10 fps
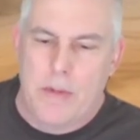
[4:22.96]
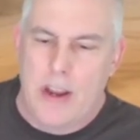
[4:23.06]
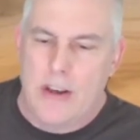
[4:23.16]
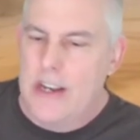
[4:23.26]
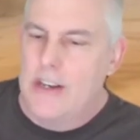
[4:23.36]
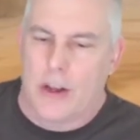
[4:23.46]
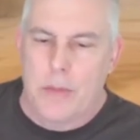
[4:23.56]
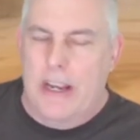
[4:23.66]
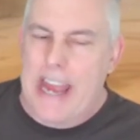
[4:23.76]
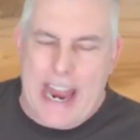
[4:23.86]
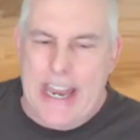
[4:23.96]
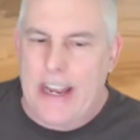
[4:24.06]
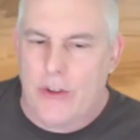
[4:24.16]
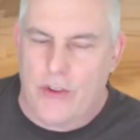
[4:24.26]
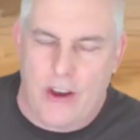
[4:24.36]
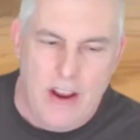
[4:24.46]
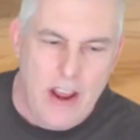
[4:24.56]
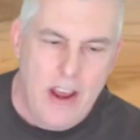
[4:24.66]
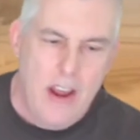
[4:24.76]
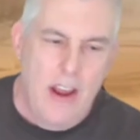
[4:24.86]
detailed mechanics and
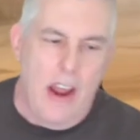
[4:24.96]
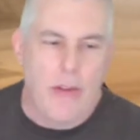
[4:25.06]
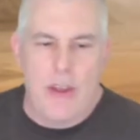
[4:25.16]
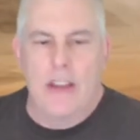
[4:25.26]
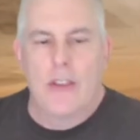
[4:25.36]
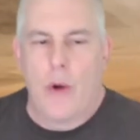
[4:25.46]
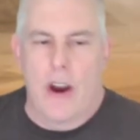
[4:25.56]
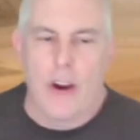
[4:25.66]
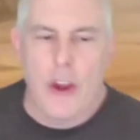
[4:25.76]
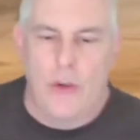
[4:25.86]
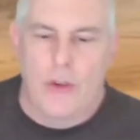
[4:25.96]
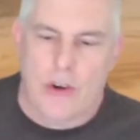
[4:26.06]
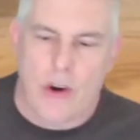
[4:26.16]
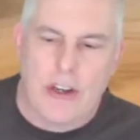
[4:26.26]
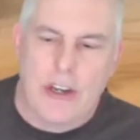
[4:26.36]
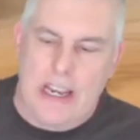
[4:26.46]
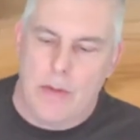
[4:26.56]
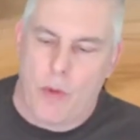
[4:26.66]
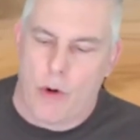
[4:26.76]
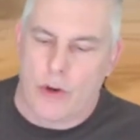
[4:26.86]
things where you start to get
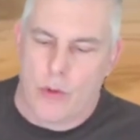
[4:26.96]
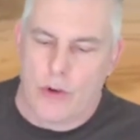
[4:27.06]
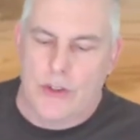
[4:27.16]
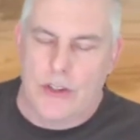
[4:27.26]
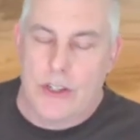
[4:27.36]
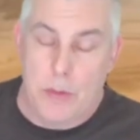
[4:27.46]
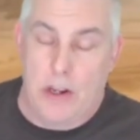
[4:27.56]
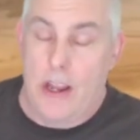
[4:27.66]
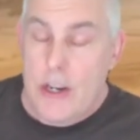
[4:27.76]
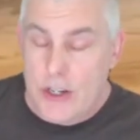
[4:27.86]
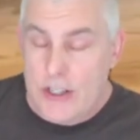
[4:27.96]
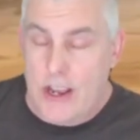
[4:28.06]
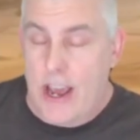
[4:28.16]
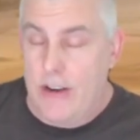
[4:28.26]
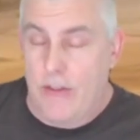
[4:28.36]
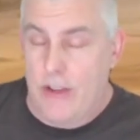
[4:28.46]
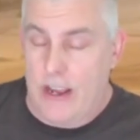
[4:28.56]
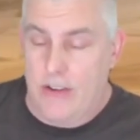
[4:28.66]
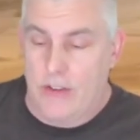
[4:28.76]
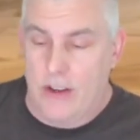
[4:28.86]
more towards the simulation side of
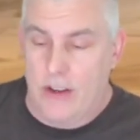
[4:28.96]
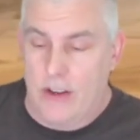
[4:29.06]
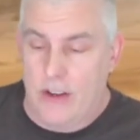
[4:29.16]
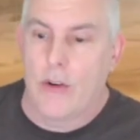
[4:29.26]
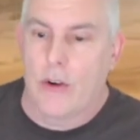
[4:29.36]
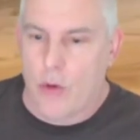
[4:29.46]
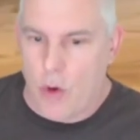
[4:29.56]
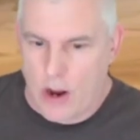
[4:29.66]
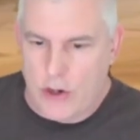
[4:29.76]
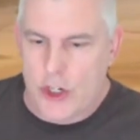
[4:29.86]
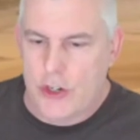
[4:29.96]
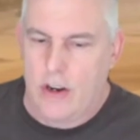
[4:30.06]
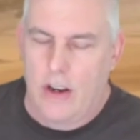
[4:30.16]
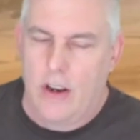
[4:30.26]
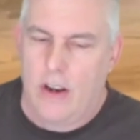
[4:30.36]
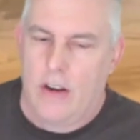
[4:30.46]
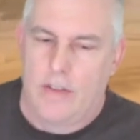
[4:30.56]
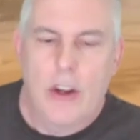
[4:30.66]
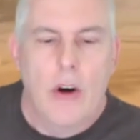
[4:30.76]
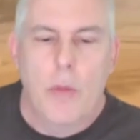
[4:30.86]
things and heavier crunch,
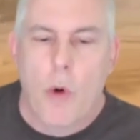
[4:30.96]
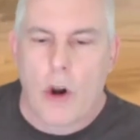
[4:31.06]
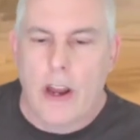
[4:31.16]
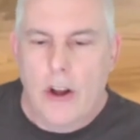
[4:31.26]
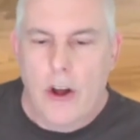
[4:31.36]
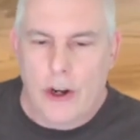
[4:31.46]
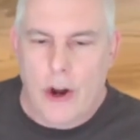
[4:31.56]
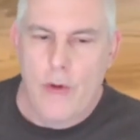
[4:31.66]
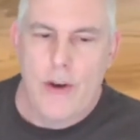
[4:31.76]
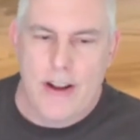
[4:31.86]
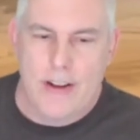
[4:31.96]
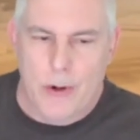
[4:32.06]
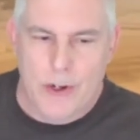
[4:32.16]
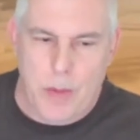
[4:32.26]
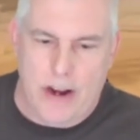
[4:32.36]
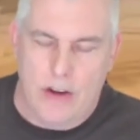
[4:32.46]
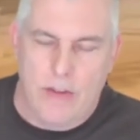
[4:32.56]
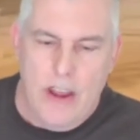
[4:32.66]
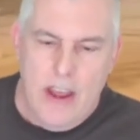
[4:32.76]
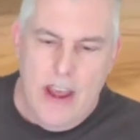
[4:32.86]
more like on the Conan
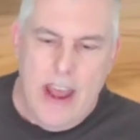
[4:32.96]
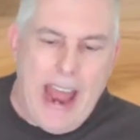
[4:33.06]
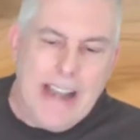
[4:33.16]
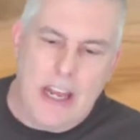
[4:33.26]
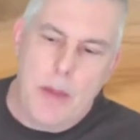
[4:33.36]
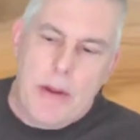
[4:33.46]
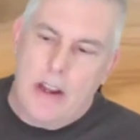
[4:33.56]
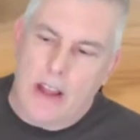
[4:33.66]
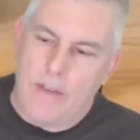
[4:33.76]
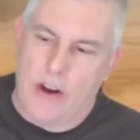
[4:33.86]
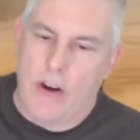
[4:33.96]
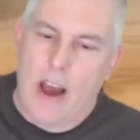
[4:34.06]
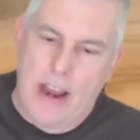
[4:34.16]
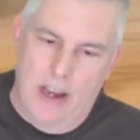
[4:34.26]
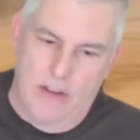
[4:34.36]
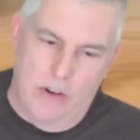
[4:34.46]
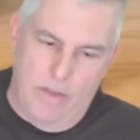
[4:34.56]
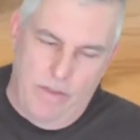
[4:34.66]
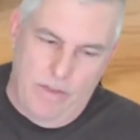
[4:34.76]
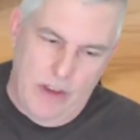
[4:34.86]
perspective, and keep it at that very high level.
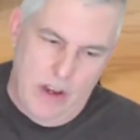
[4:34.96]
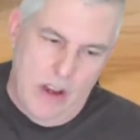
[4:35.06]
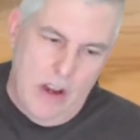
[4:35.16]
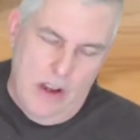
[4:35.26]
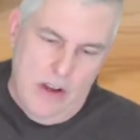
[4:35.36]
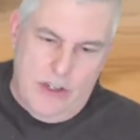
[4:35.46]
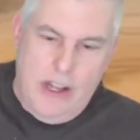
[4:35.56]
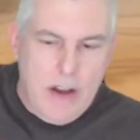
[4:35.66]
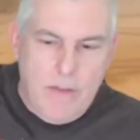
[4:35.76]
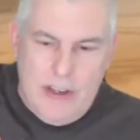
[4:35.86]
So that